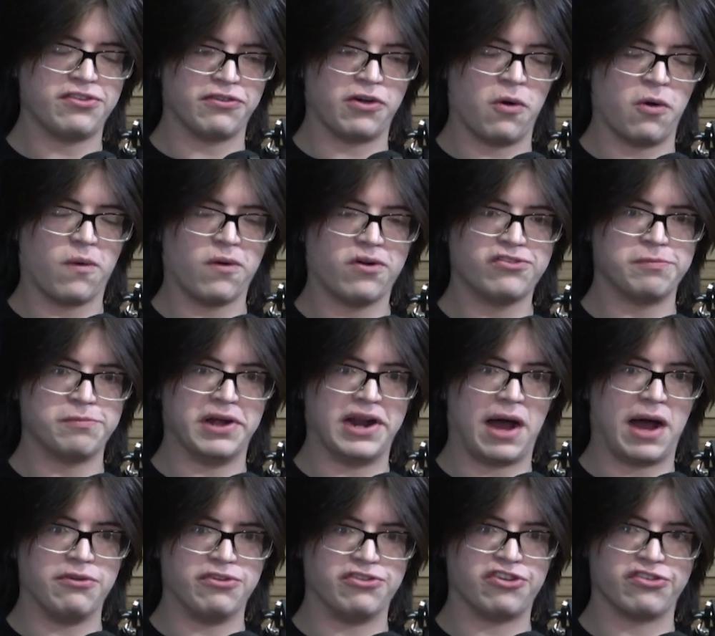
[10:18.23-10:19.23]
course, but I
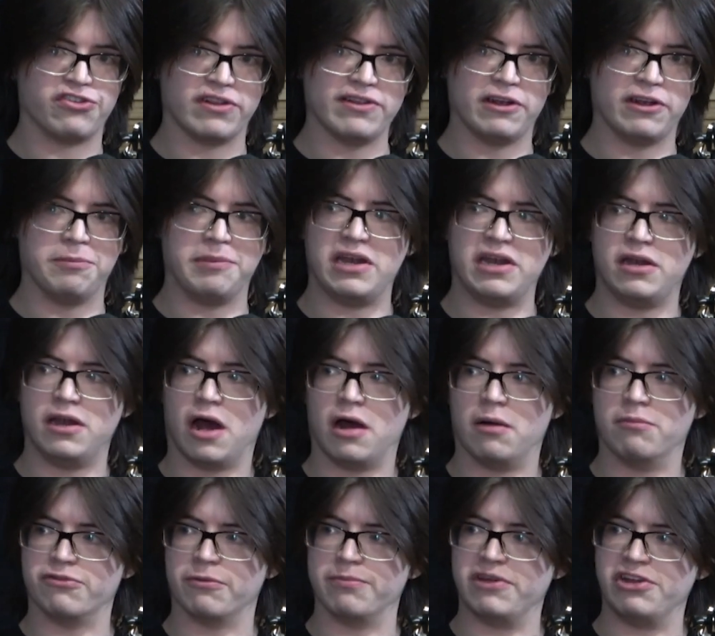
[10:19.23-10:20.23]
was just a little bit numb
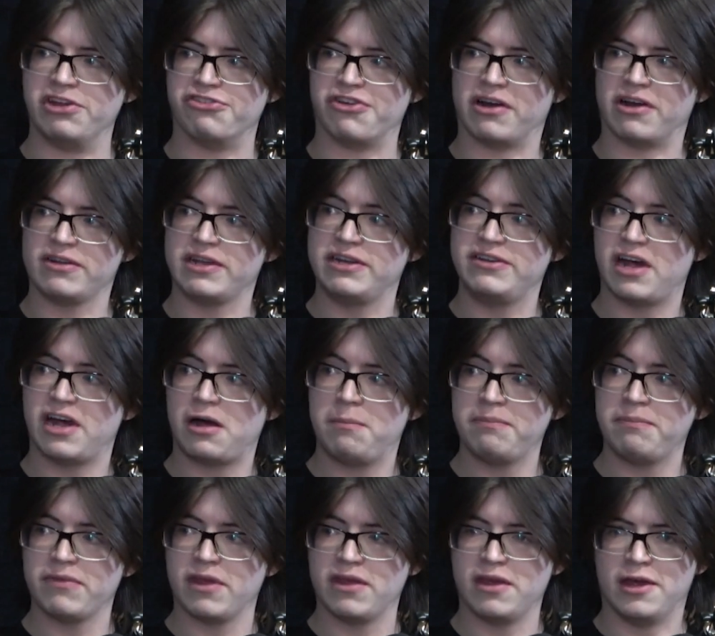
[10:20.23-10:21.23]
from the adrenaline dump.
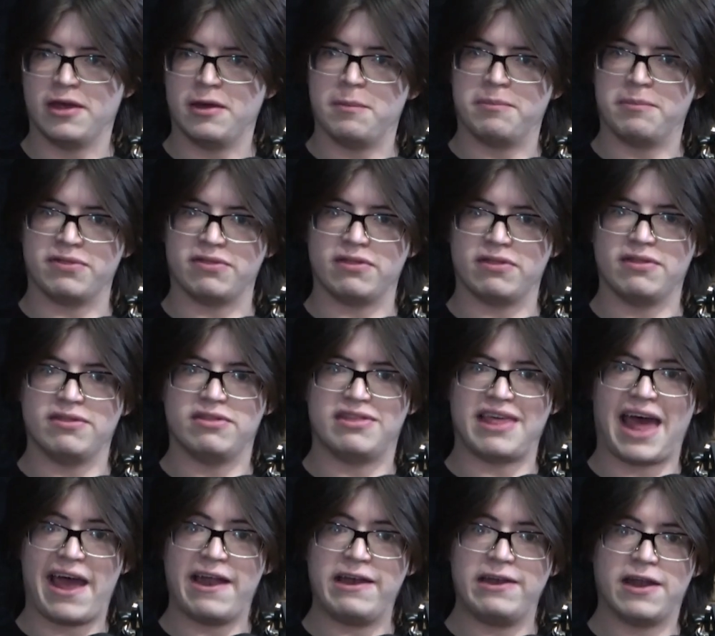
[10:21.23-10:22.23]
But
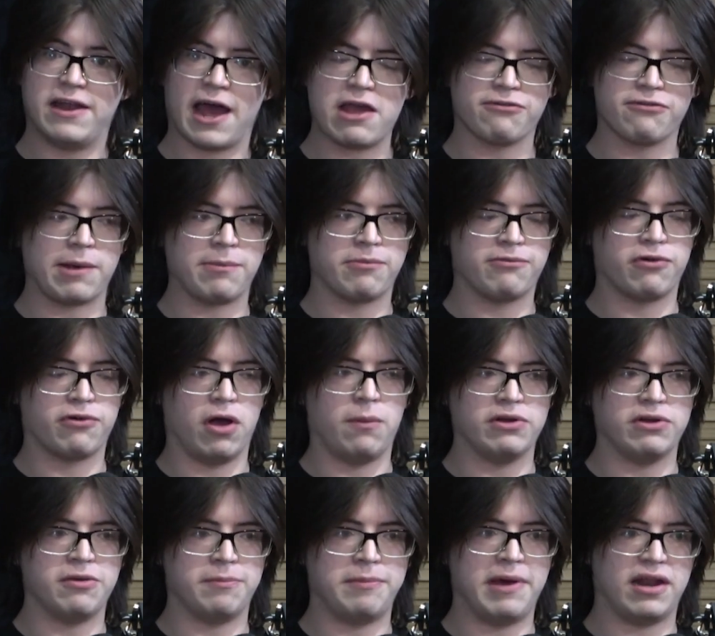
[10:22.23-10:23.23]
that night, right before I went
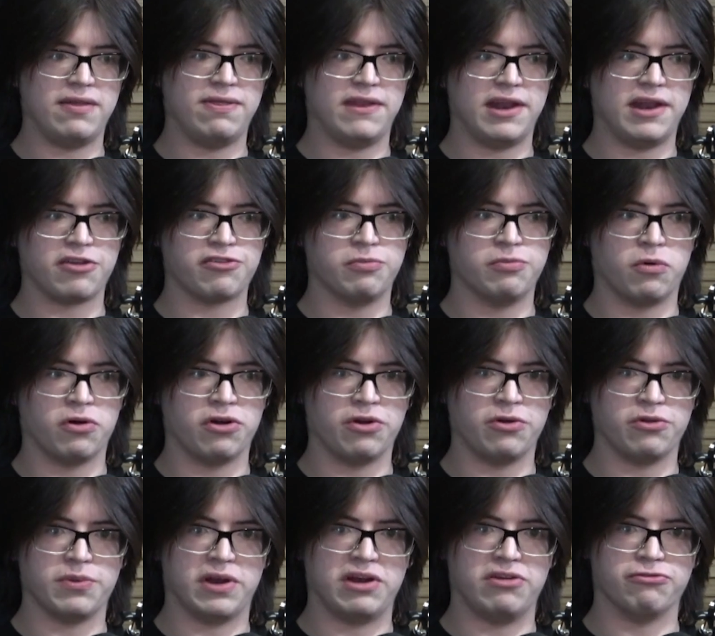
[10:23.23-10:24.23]
to bed, and the next morning was
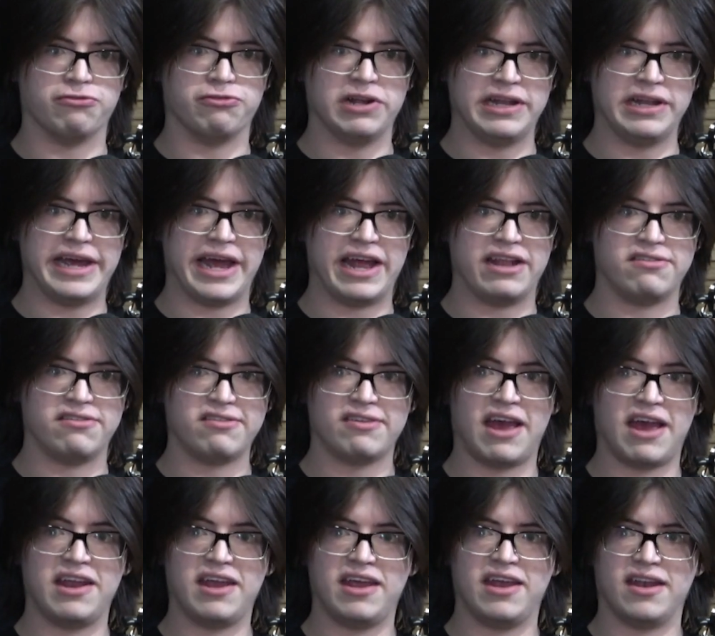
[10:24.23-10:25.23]
when it really had set
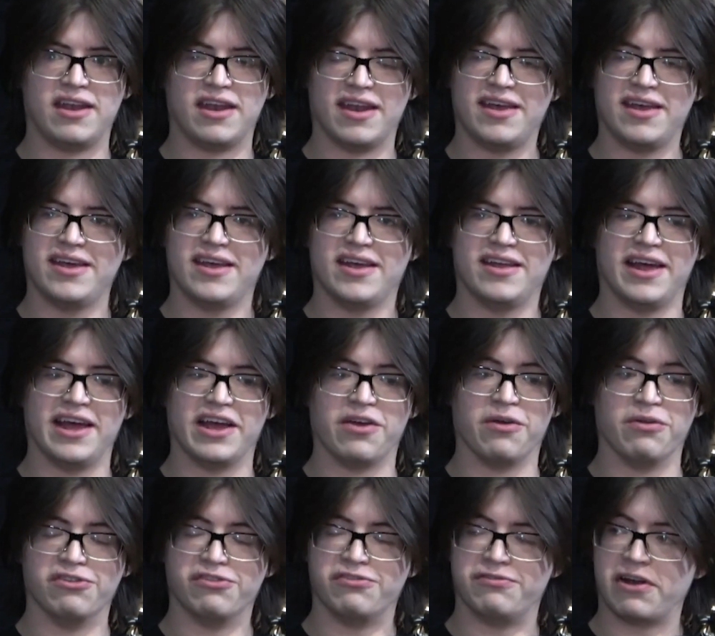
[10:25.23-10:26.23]
in. Like I
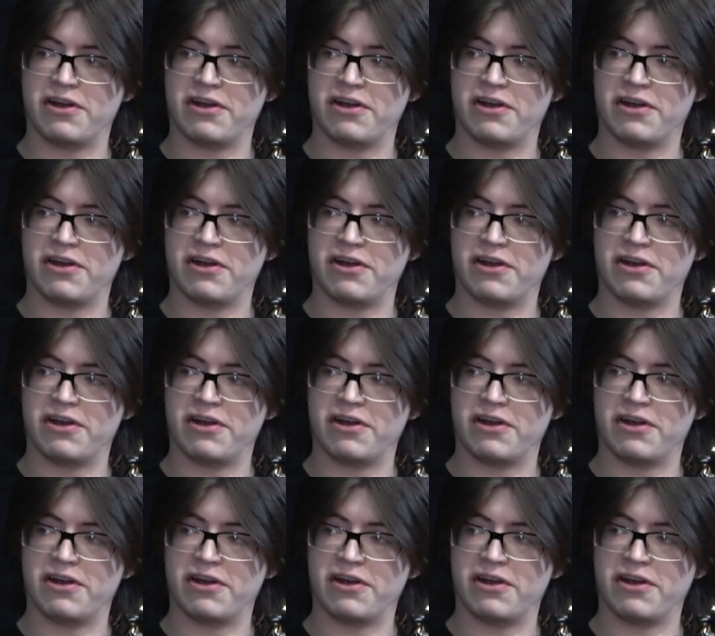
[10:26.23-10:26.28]
was very